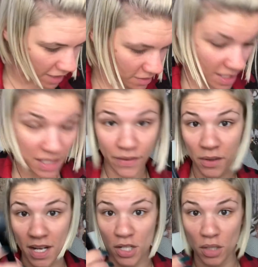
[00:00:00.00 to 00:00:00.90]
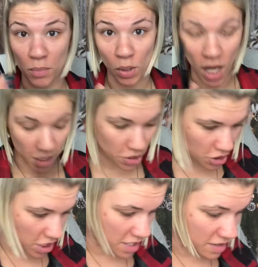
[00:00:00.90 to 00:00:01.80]
So that's the foundation
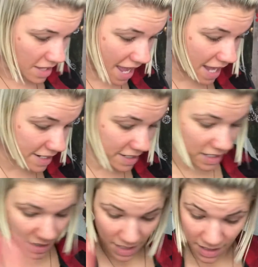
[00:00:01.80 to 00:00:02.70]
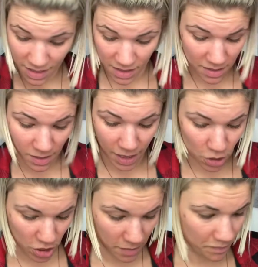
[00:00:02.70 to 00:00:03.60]
brush, and that is in this
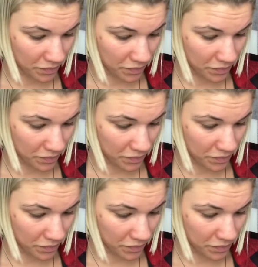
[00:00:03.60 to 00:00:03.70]
collection.